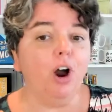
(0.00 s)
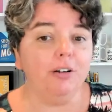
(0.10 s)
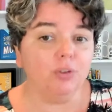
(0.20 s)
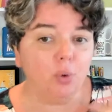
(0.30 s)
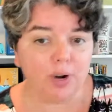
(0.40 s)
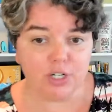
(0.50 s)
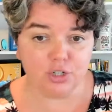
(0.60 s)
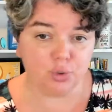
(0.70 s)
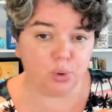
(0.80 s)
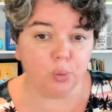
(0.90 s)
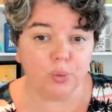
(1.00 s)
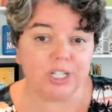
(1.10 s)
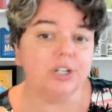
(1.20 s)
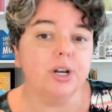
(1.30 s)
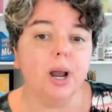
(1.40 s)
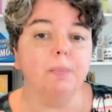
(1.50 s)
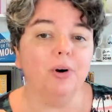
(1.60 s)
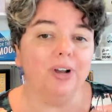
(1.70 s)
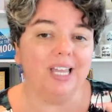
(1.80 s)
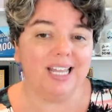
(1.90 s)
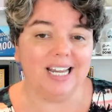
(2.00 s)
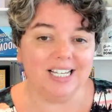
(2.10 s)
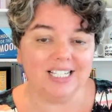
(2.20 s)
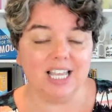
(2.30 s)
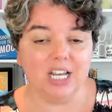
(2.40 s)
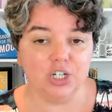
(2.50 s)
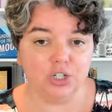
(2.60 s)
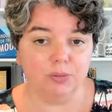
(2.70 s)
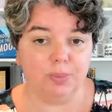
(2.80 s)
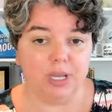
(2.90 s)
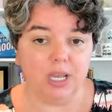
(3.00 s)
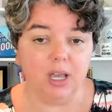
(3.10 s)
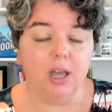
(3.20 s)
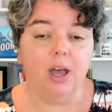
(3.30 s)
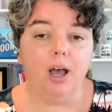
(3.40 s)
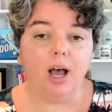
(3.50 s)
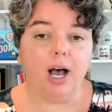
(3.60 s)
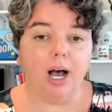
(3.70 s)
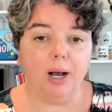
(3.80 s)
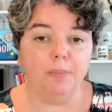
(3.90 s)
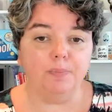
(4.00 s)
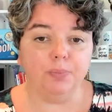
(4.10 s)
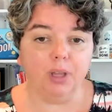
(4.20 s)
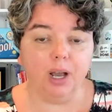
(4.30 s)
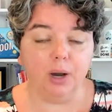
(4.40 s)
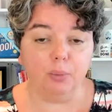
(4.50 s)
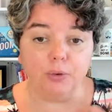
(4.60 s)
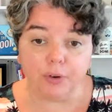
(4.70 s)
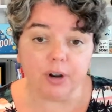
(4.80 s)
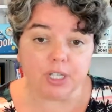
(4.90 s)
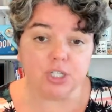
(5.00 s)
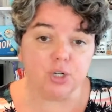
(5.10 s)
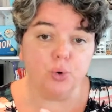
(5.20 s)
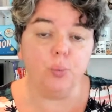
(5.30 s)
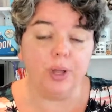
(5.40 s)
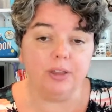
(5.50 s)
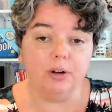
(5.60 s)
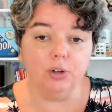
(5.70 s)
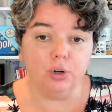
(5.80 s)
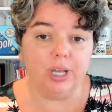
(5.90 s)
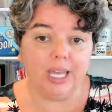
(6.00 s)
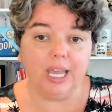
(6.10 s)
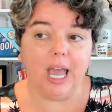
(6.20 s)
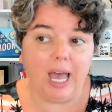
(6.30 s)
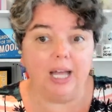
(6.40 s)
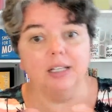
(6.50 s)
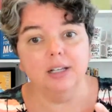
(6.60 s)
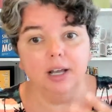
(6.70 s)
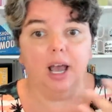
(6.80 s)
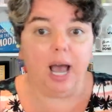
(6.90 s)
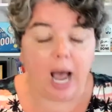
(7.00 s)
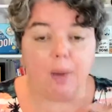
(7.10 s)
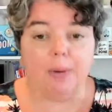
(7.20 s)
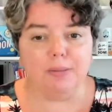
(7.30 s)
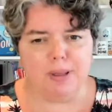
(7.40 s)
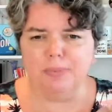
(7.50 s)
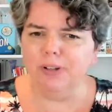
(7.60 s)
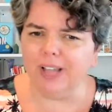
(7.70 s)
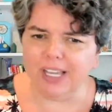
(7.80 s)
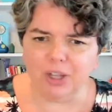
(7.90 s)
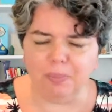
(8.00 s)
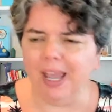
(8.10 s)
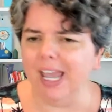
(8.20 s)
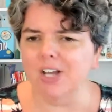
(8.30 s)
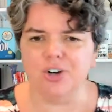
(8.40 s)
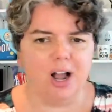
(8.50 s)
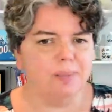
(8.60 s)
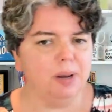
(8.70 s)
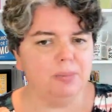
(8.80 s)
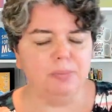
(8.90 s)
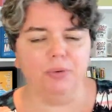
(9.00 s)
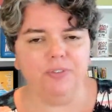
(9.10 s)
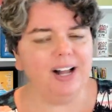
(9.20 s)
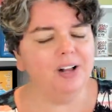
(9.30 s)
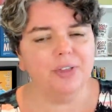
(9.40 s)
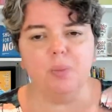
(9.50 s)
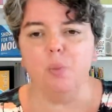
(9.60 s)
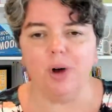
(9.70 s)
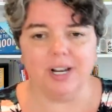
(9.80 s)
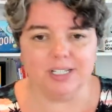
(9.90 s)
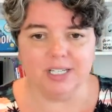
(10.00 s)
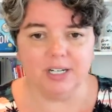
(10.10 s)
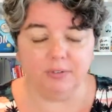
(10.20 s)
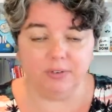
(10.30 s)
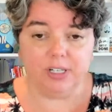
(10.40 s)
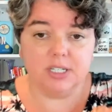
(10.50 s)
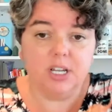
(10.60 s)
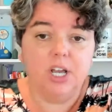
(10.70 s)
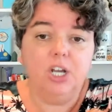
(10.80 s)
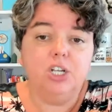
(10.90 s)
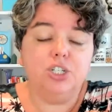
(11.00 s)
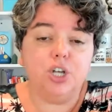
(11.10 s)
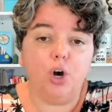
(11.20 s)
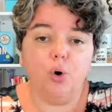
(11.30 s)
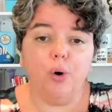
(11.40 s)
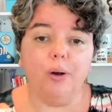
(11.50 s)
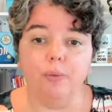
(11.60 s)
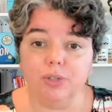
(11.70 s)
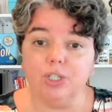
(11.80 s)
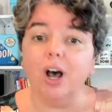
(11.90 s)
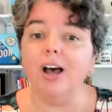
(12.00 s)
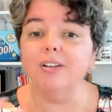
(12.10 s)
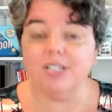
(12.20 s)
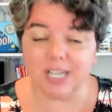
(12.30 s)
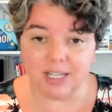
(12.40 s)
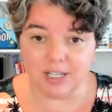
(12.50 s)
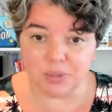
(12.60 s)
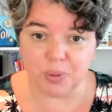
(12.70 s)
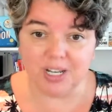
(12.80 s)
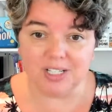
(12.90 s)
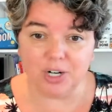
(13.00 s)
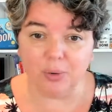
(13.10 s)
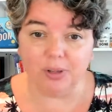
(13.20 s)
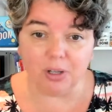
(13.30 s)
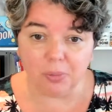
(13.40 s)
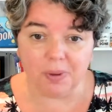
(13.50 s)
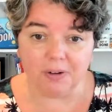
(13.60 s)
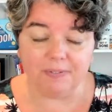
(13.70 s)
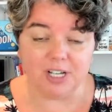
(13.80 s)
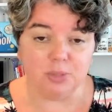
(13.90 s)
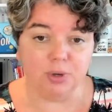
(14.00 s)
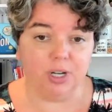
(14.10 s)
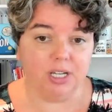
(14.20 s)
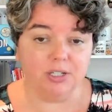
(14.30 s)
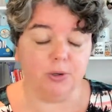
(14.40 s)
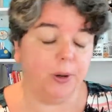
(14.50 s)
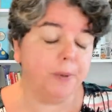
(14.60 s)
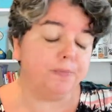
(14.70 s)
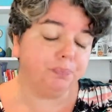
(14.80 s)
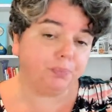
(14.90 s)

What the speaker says: aren't quite sure which number it is they should be referring to when they're looking at how many people like their page or how many people follow them. What is the difference? So to understand this, we need to know a little bit of Facebook history.